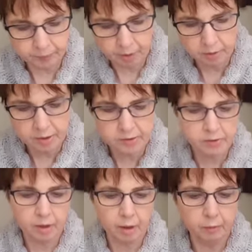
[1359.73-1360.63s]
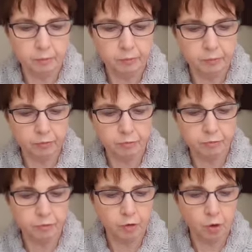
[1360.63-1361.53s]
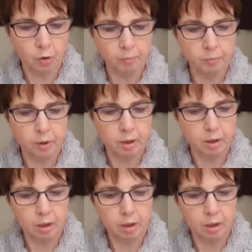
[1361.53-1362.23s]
this goes from